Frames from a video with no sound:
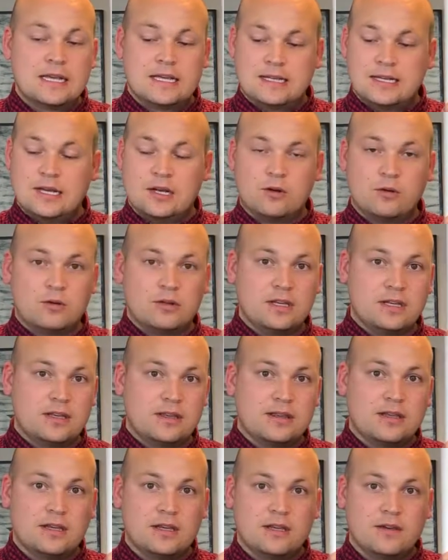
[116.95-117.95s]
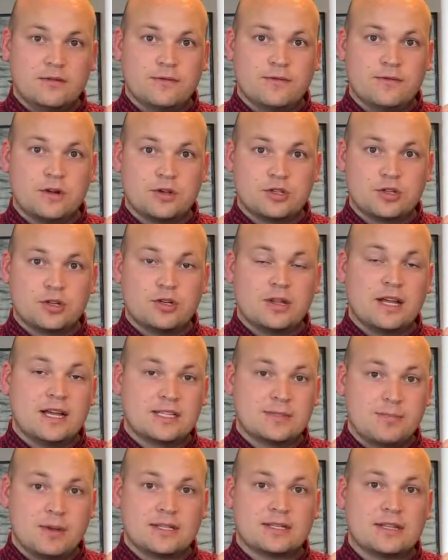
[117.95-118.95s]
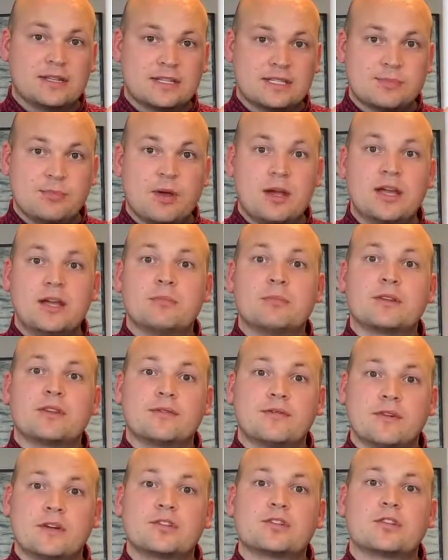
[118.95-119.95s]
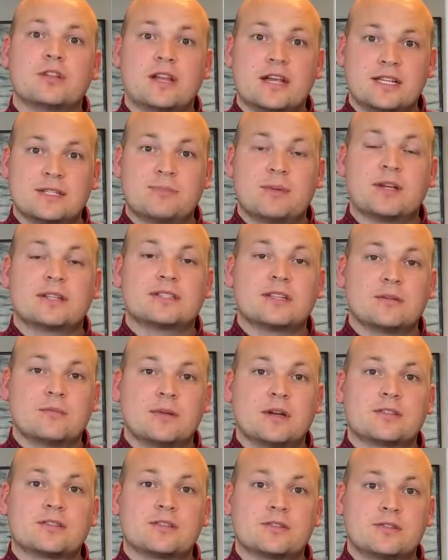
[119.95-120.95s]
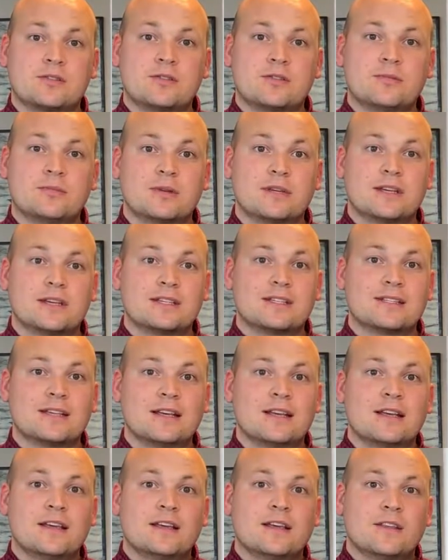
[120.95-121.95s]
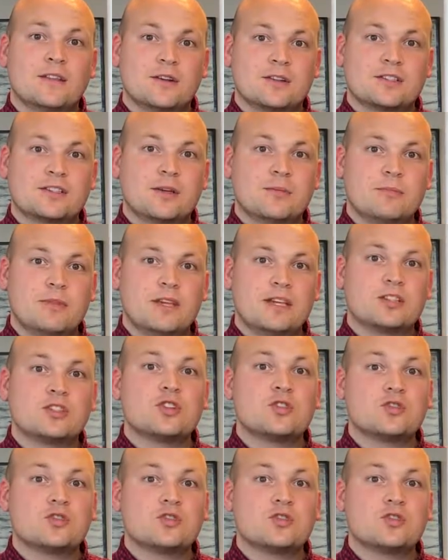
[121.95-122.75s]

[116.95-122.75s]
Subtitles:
Not only the functional aspect of the spine, but the functional aspect of the muscles too, because there's some things